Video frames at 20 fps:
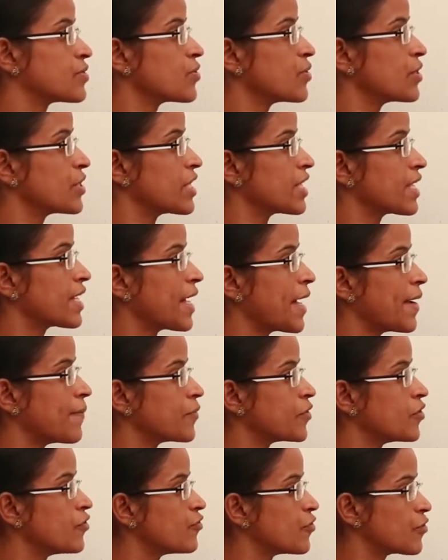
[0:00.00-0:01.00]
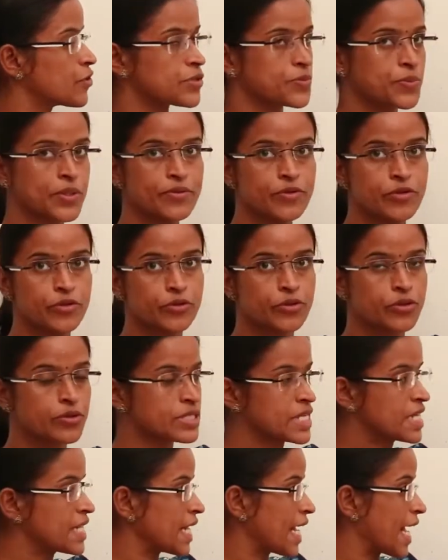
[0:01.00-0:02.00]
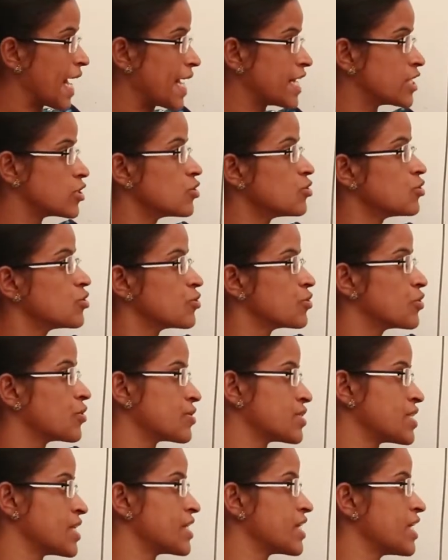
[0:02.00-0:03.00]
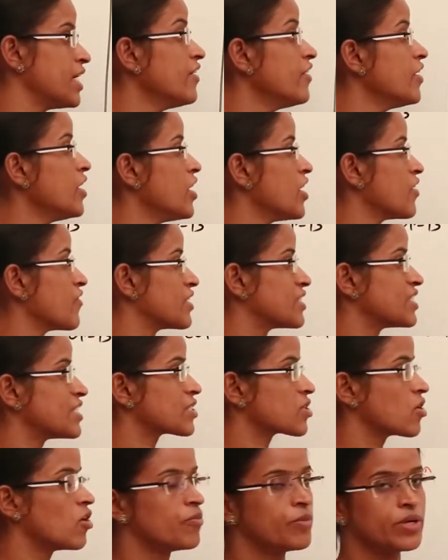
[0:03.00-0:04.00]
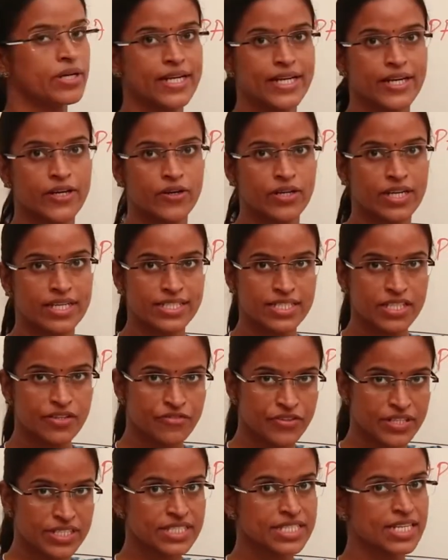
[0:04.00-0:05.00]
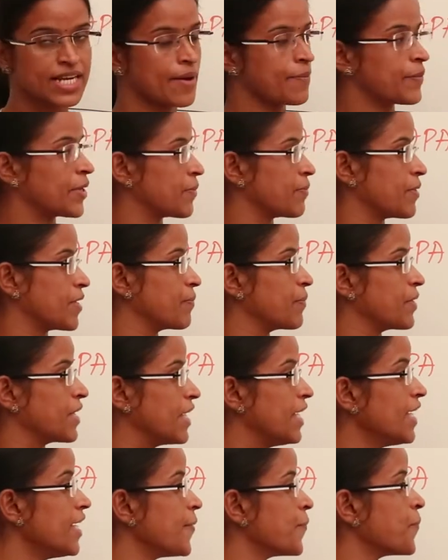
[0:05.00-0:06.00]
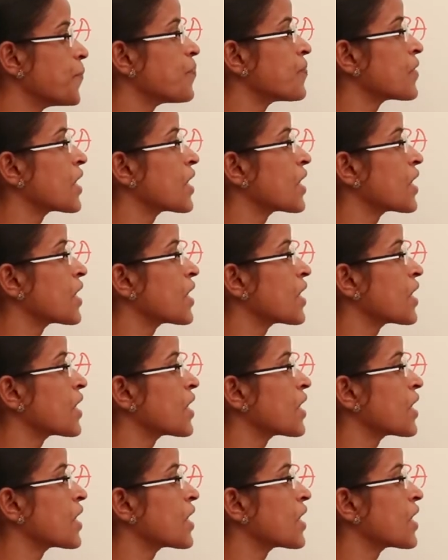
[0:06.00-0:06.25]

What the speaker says: So it came to force from 2008 to 2010, which is commonly called as the first commitment period.